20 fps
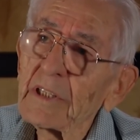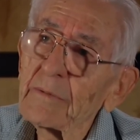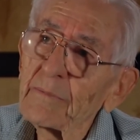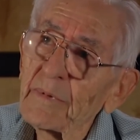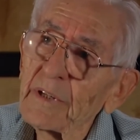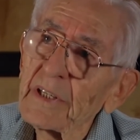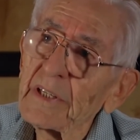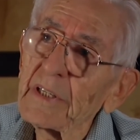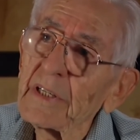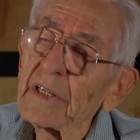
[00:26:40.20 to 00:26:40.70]
to
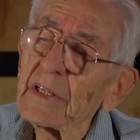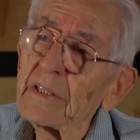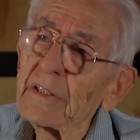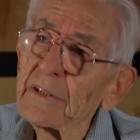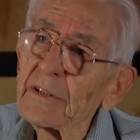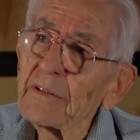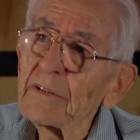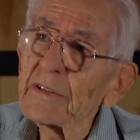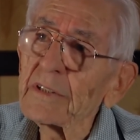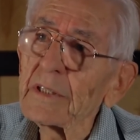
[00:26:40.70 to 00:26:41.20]
put it in and
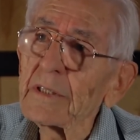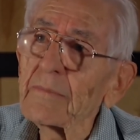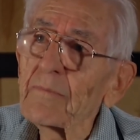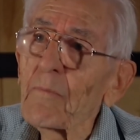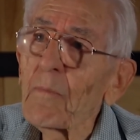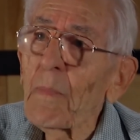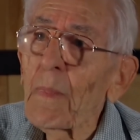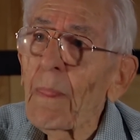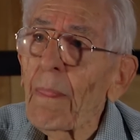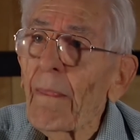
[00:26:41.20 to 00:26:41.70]
use it.
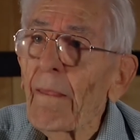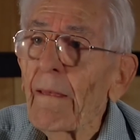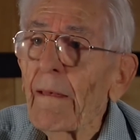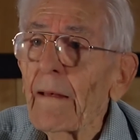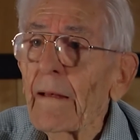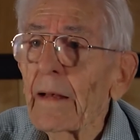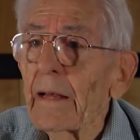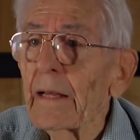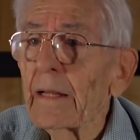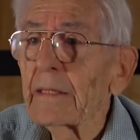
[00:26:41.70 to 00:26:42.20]

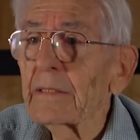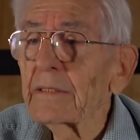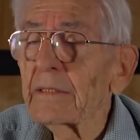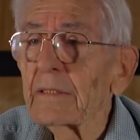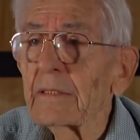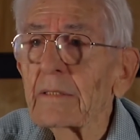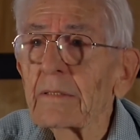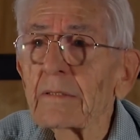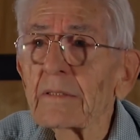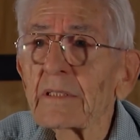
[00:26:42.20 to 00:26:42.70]
And
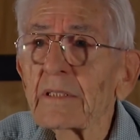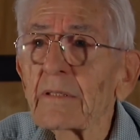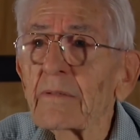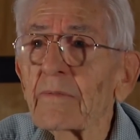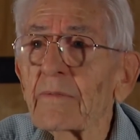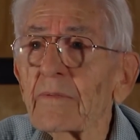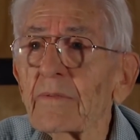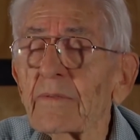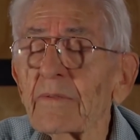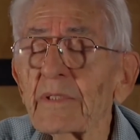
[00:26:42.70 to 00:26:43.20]
so
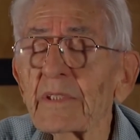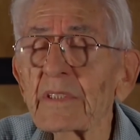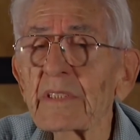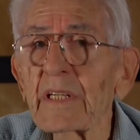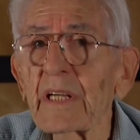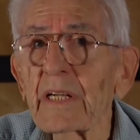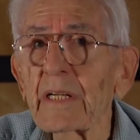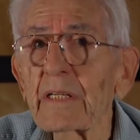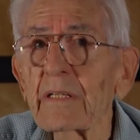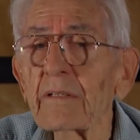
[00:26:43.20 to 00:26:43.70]
we
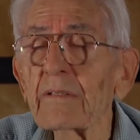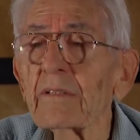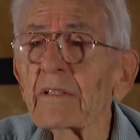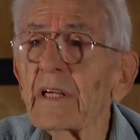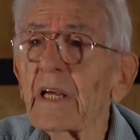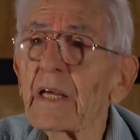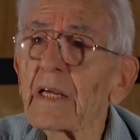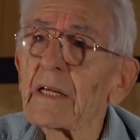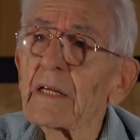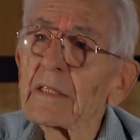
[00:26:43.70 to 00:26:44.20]
said,
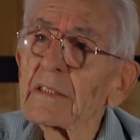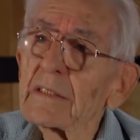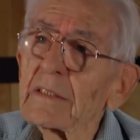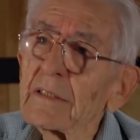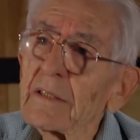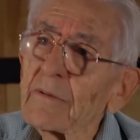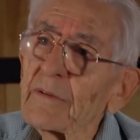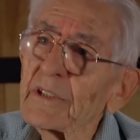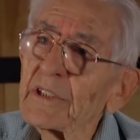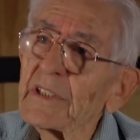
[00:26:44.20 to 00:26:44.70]
okay,
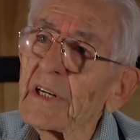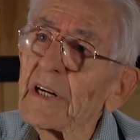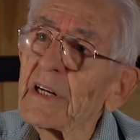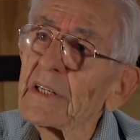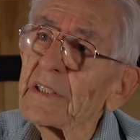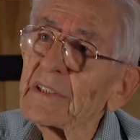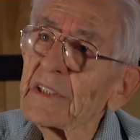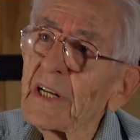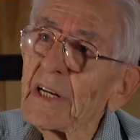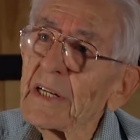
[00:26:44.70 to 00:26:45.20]
so we
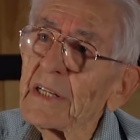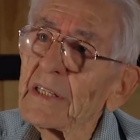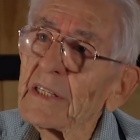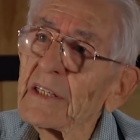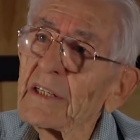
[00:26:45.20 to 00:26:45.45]
started selling the